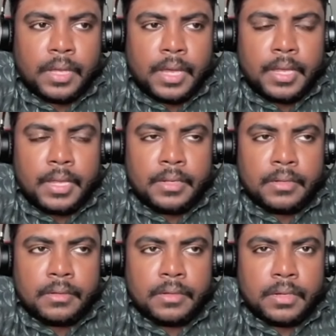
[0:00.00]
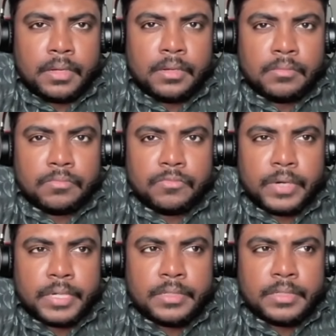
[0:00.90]
And
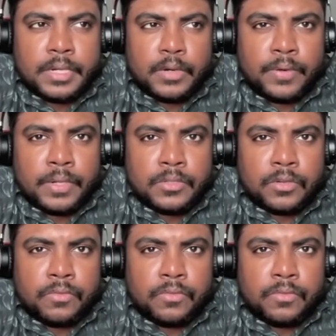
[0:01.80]
what's the difference,